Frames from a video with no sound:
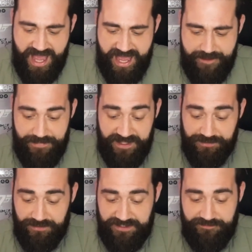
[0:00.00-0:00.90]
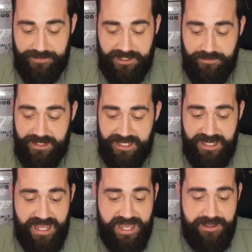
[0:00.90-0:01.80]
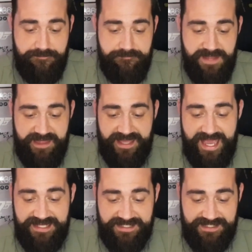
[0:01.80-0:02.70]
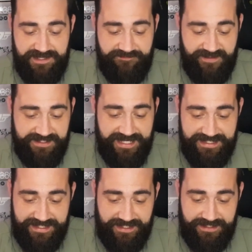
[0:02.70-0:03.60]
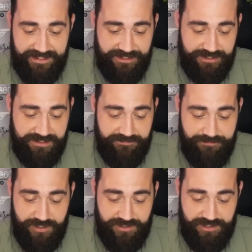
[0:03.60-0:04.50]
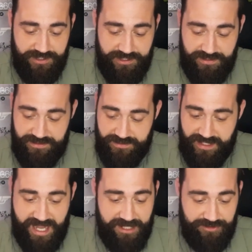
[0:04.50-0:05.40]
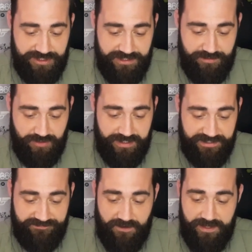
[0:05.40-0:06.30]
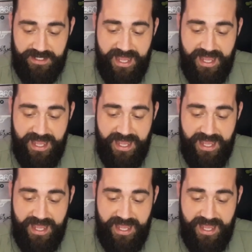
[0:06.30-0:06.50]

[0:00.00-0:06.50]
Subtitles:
But this one will definitely be going in. Yeah, the case isn't in fantastic condition, but the cartridge and the booklet's fine.